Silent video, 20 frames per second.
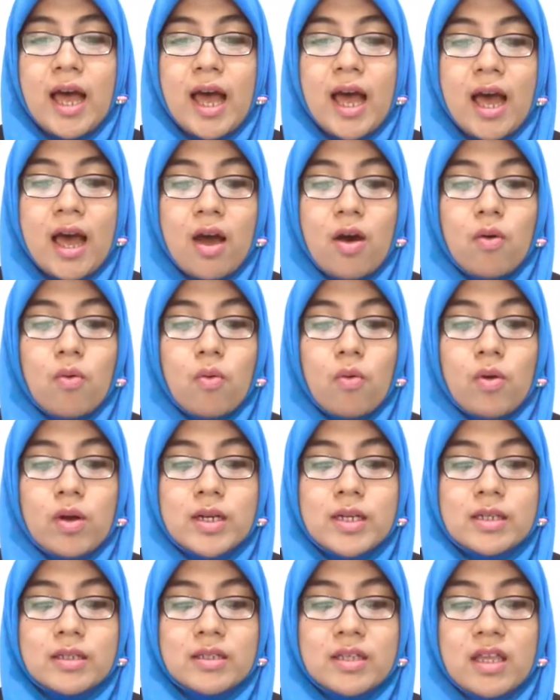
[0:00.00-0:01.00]
how
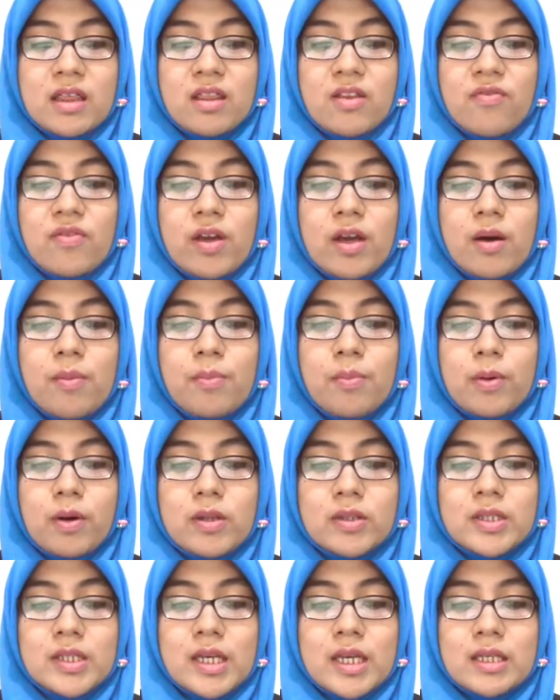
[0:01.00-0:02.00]
the scientific
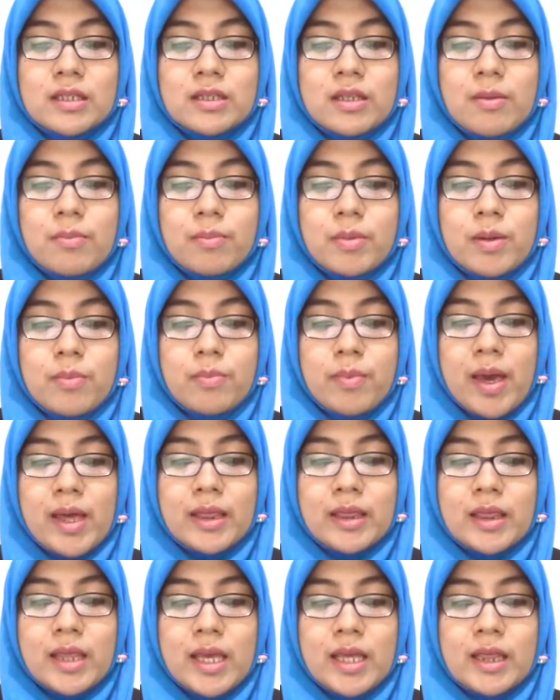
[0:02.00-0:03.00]
approach is
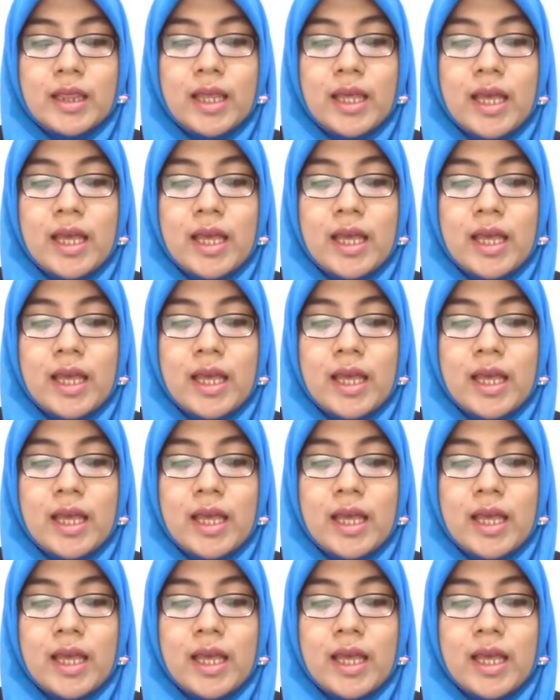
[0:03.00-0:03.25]
implemented